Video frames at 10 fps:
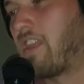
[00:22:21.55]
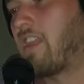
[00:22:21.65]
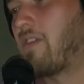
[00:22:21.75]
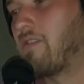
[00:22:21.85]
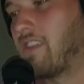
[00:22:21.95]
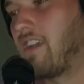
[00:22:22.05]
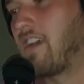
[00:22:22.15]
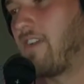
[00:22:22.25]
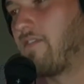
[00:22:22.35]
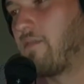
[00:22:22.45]
with, and it was an
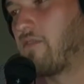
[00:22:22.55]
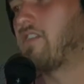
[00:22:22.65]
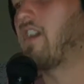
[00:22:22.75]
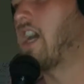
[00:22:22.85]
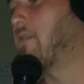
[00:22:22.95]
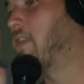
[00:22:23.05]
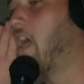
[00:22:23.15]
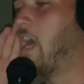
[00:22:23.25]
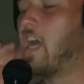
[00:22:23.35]
uncomfortable time.